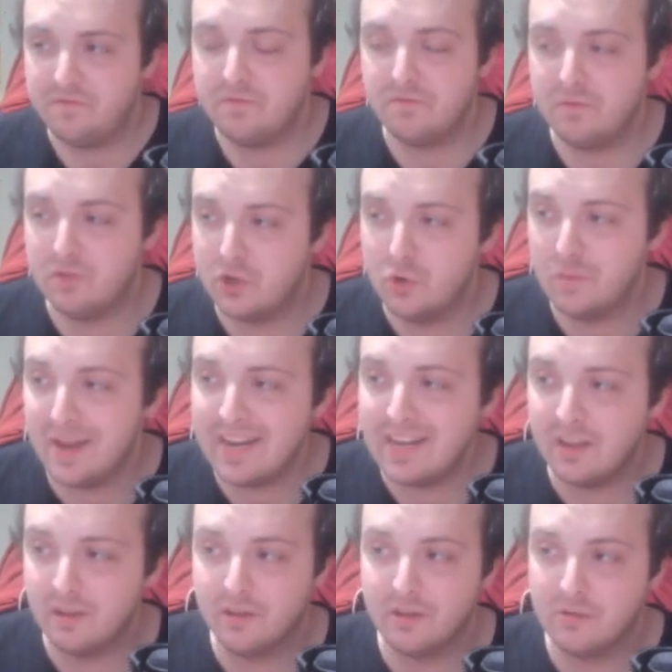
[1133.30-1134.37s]
too
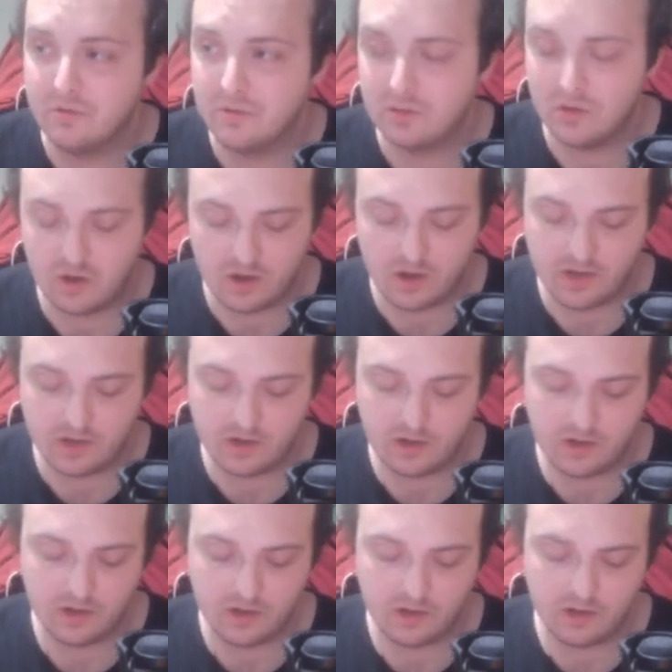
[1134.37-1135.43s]
many of those on
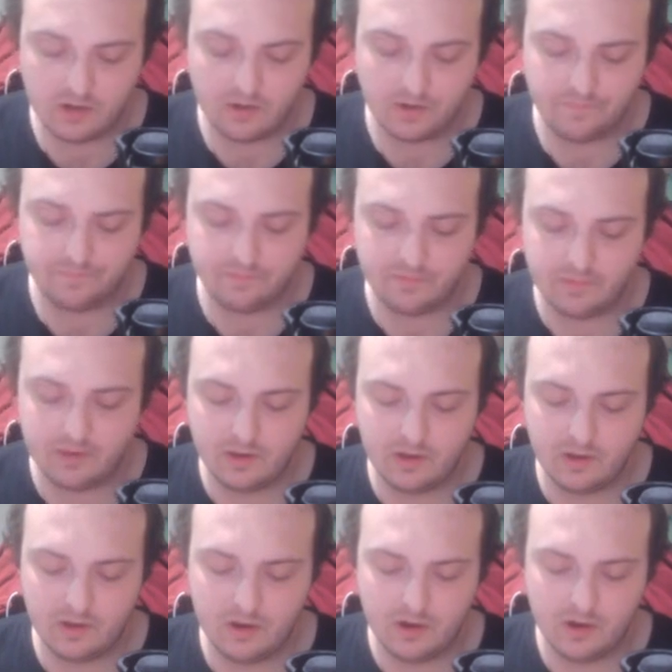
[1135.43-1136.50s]

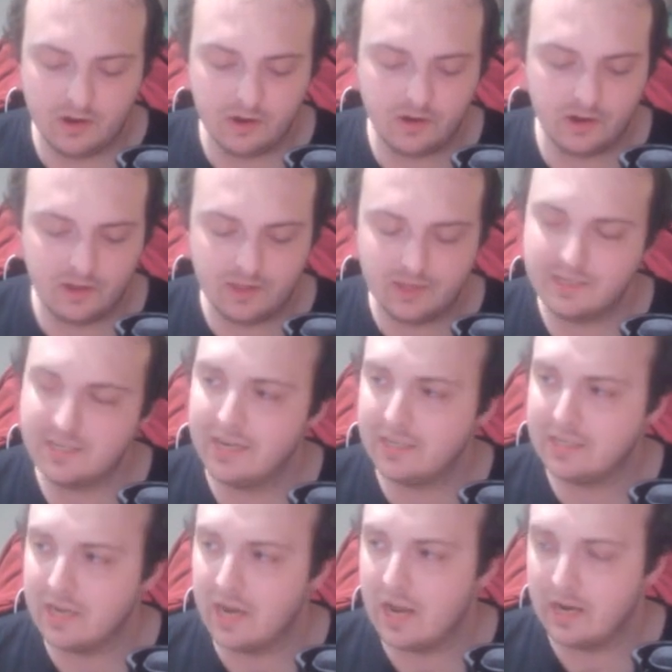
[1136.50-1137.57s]
the
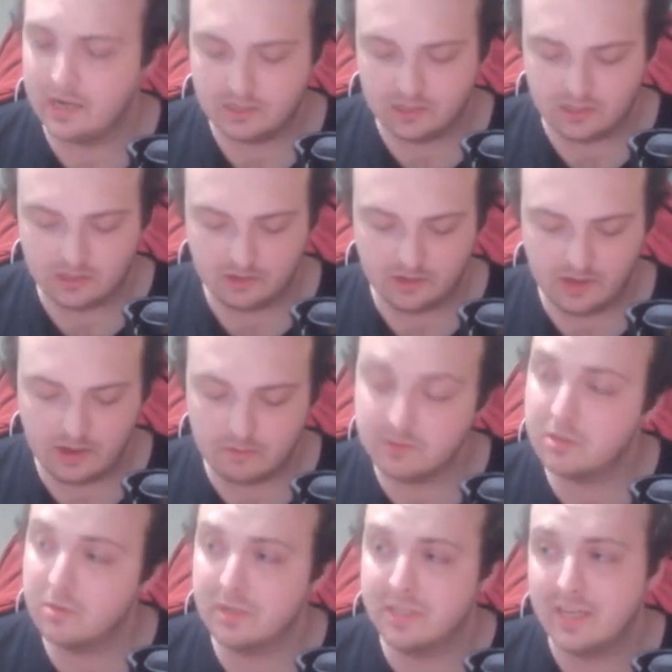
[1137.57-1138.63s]
TikToks. I was
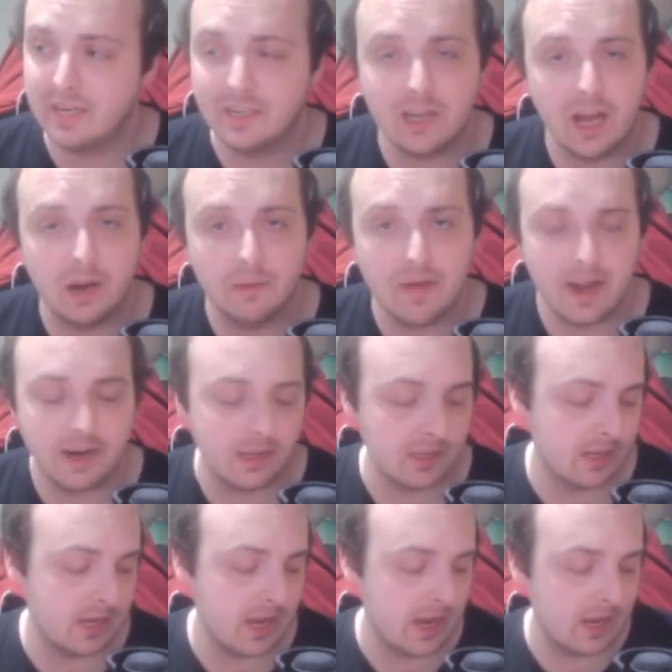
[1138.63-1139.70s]
doing TikTok back in
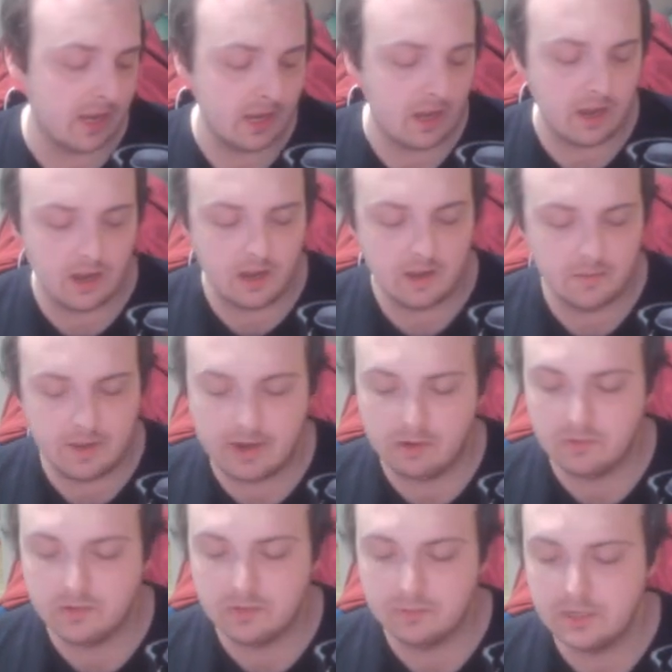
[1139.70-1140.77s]
the day, back
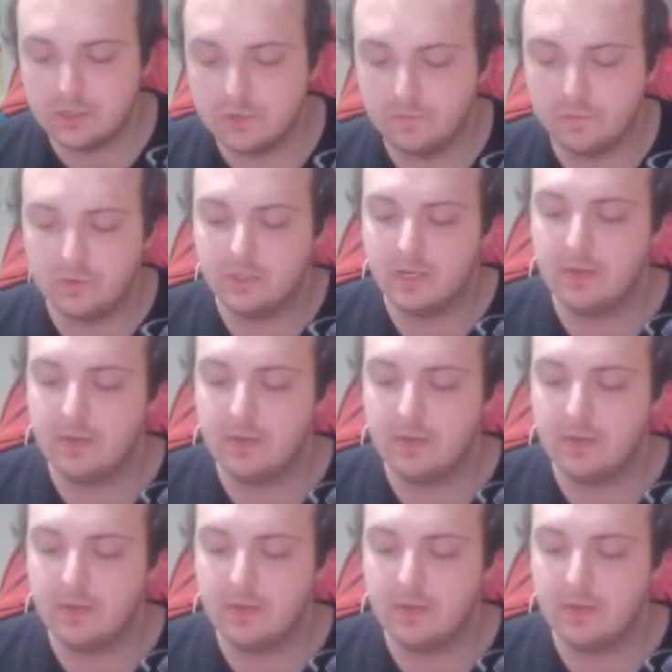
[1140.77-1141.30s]
when Dimension Force came